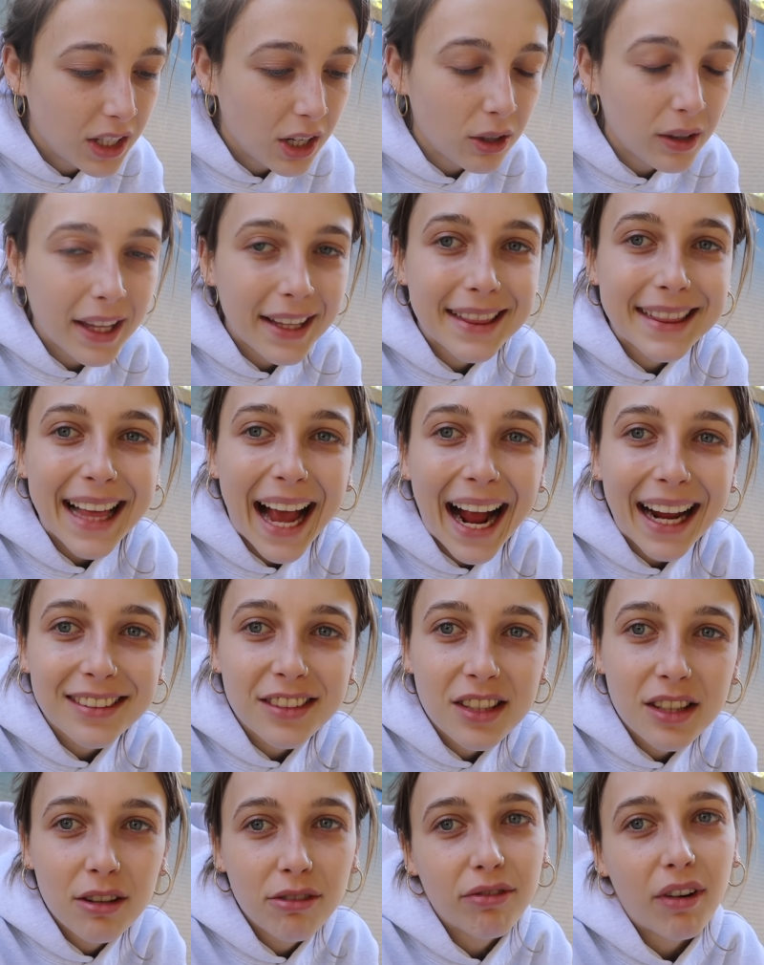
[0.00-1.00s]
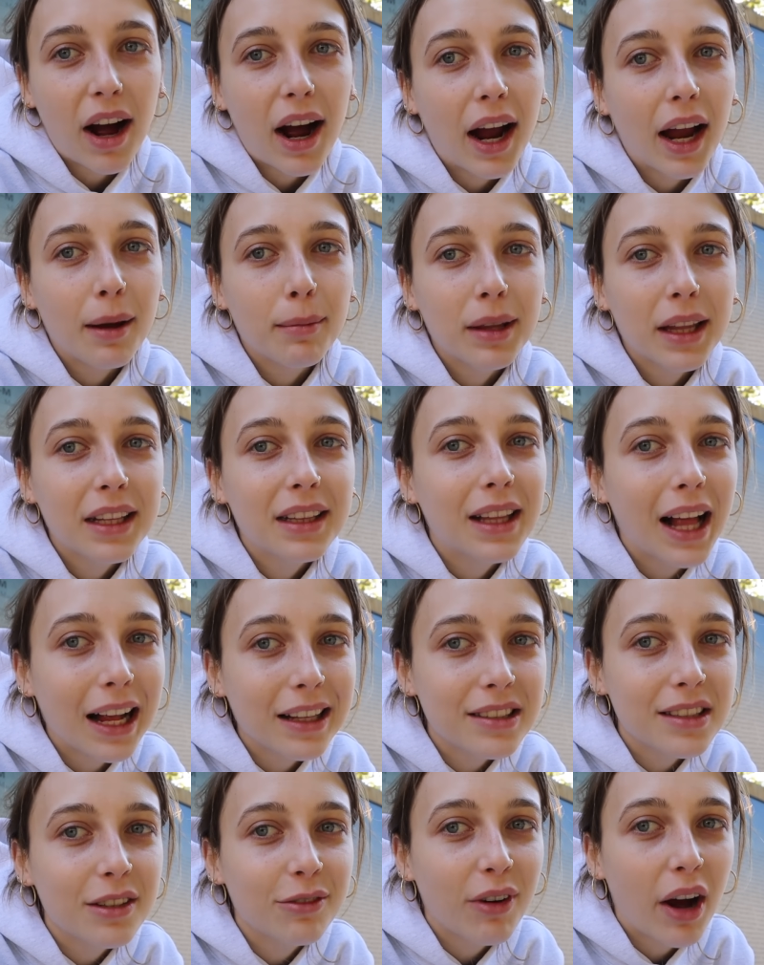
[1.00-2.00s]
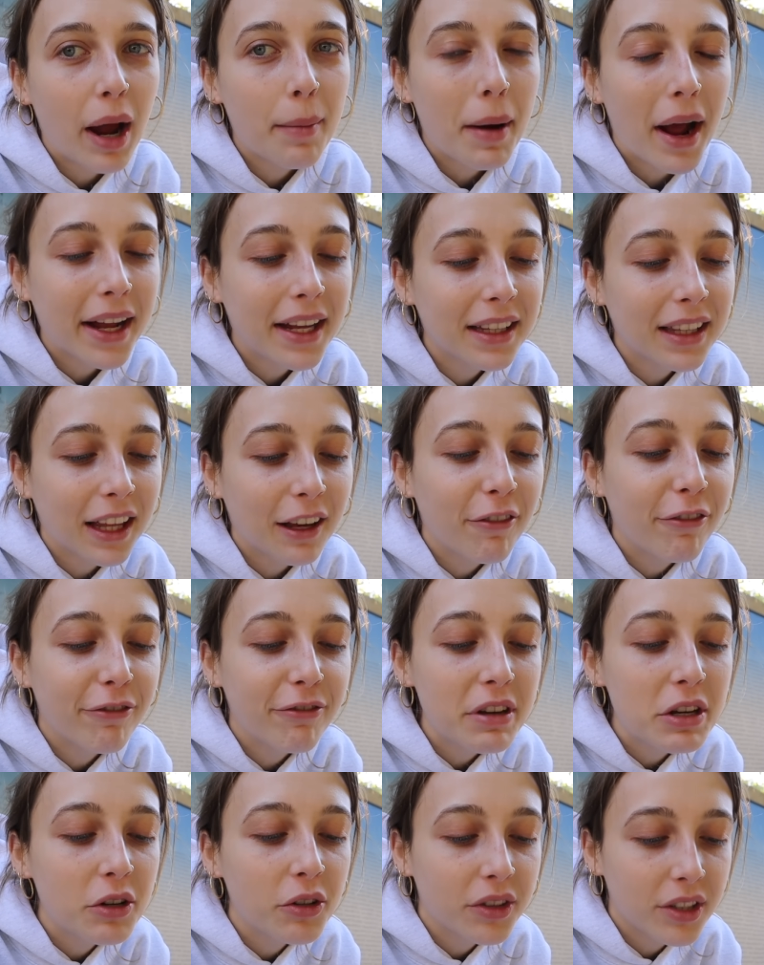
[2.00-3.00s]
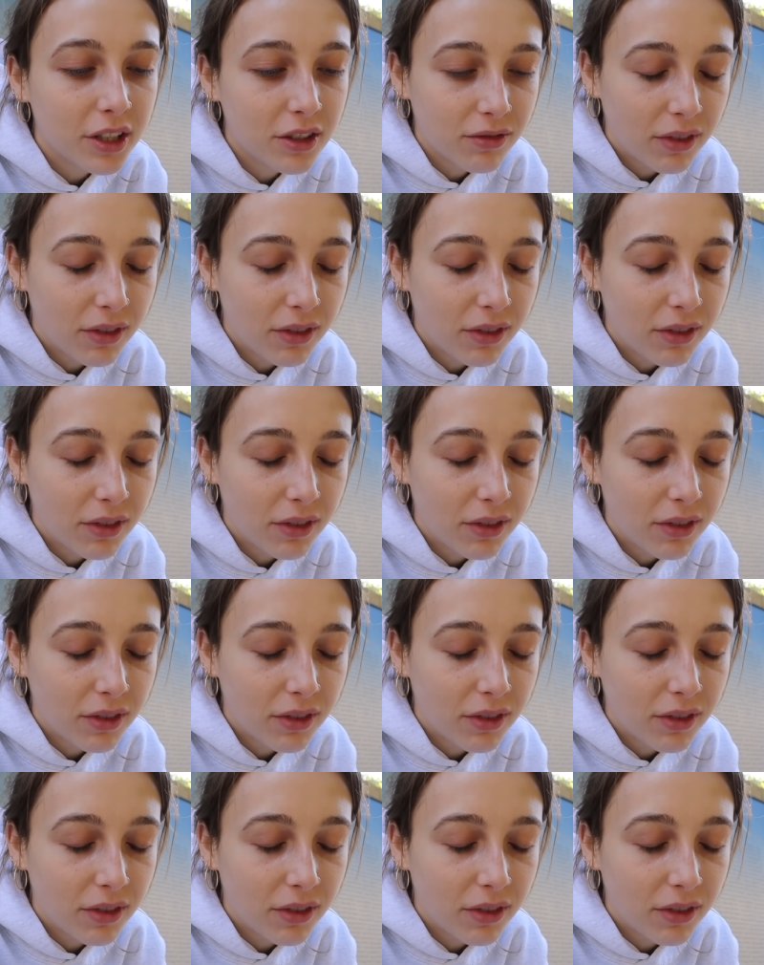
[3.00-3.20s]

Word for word: know, like that's the vibe. Like that's the vibe. I can like feel this